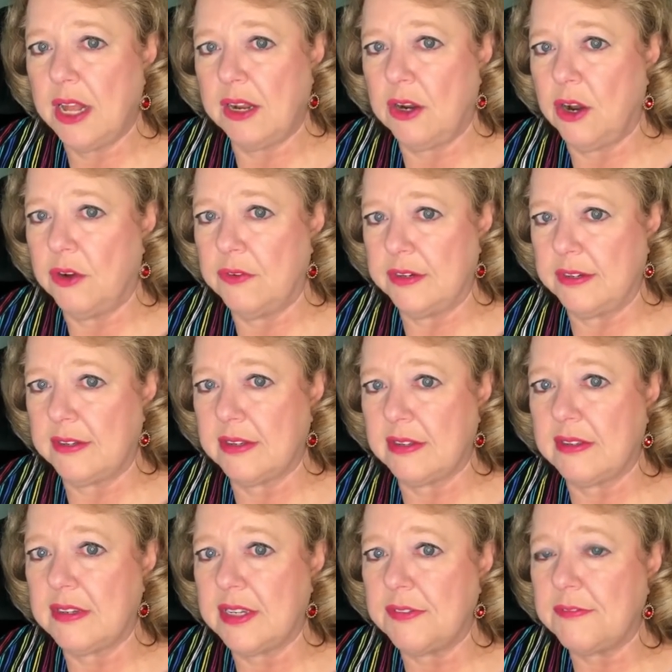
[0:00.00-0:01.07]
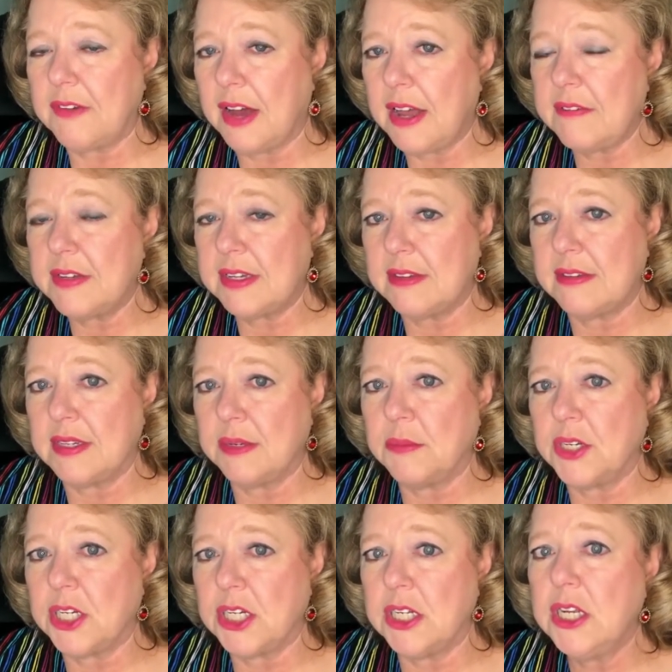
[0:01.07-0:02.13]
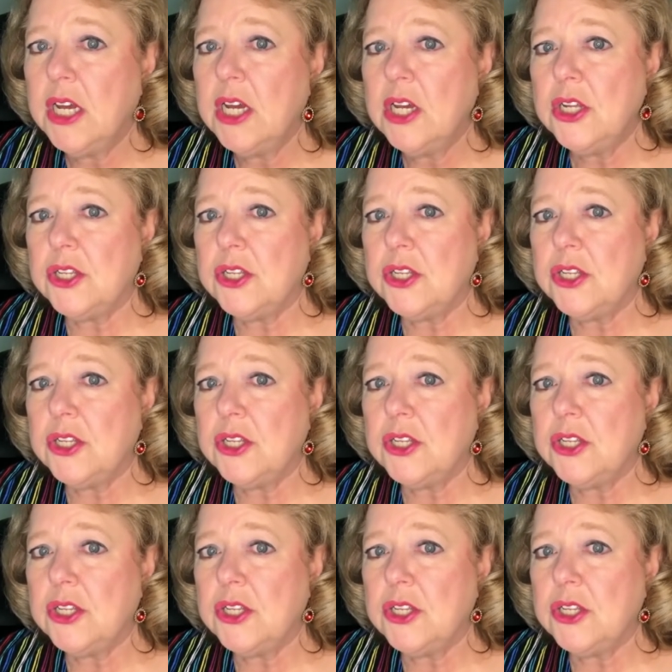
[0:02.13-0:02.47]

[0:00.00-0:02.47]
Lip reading: and an over 65 exemption